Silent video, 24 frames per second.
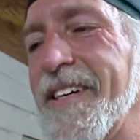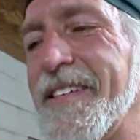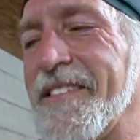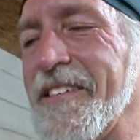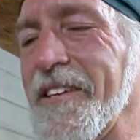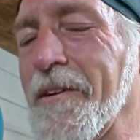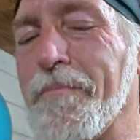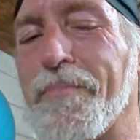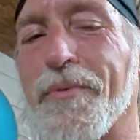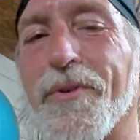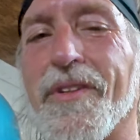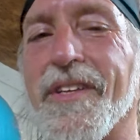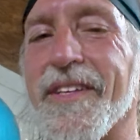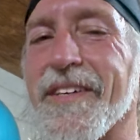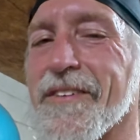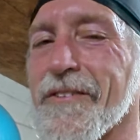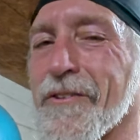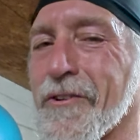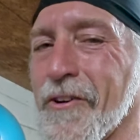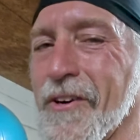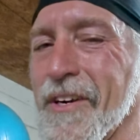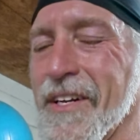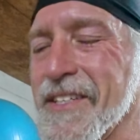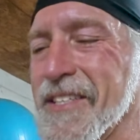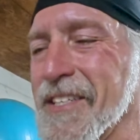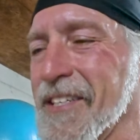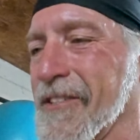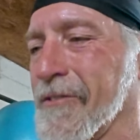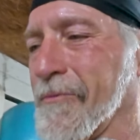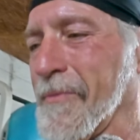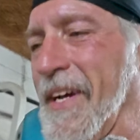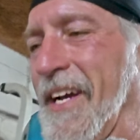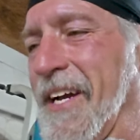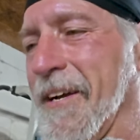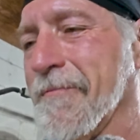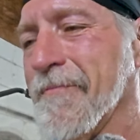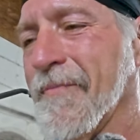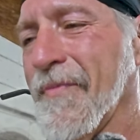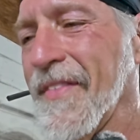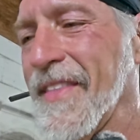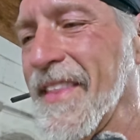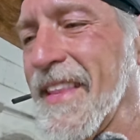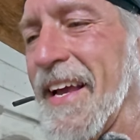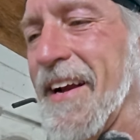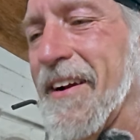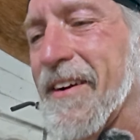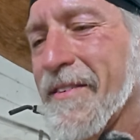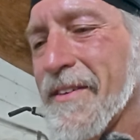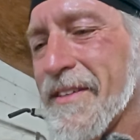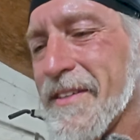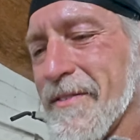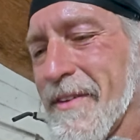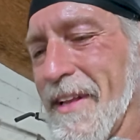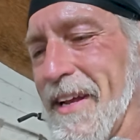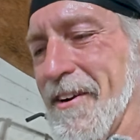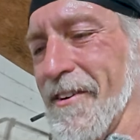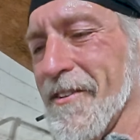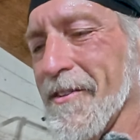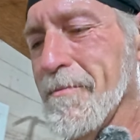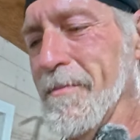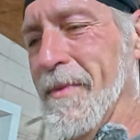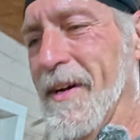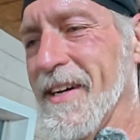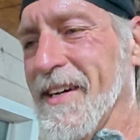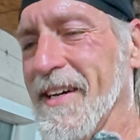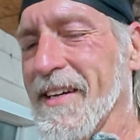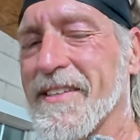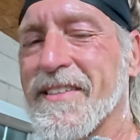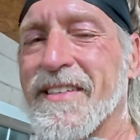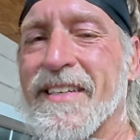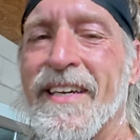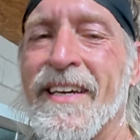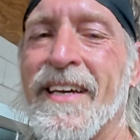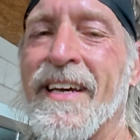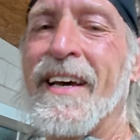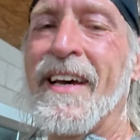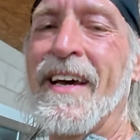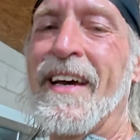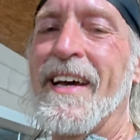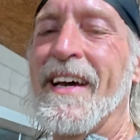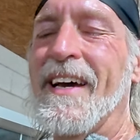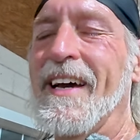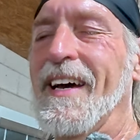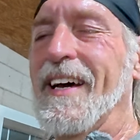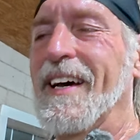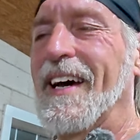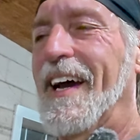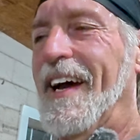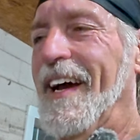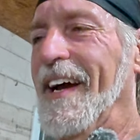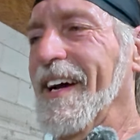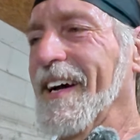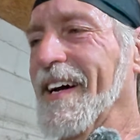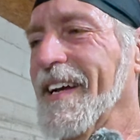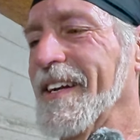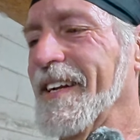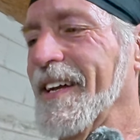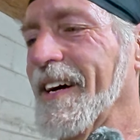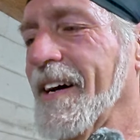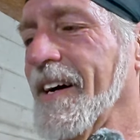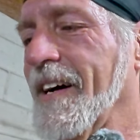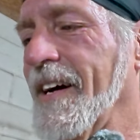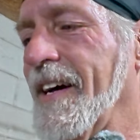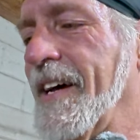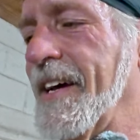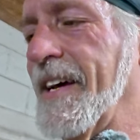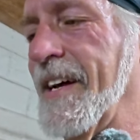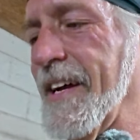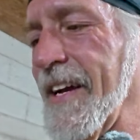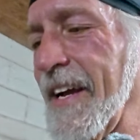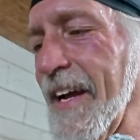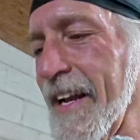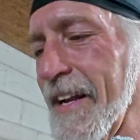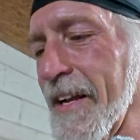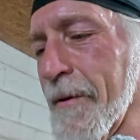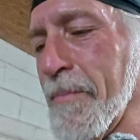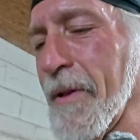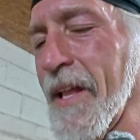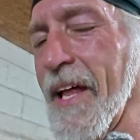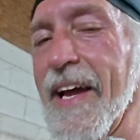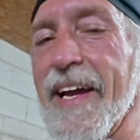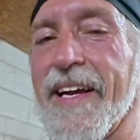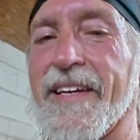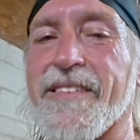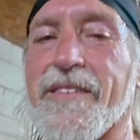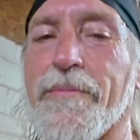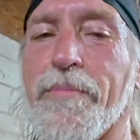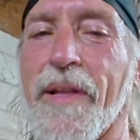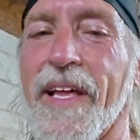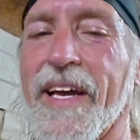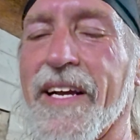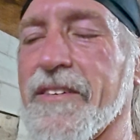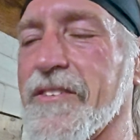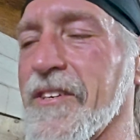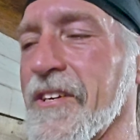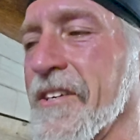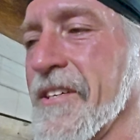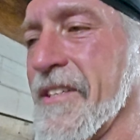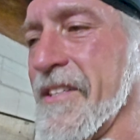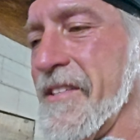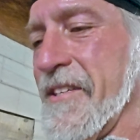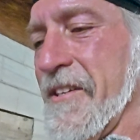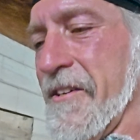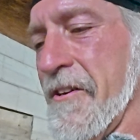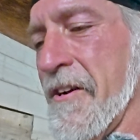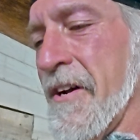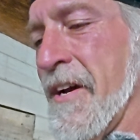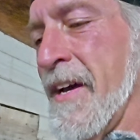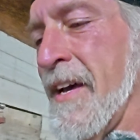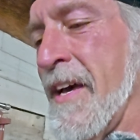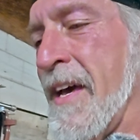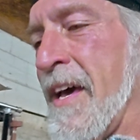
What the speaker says: Simple little crunches, man. They're the best. And the planks are good too.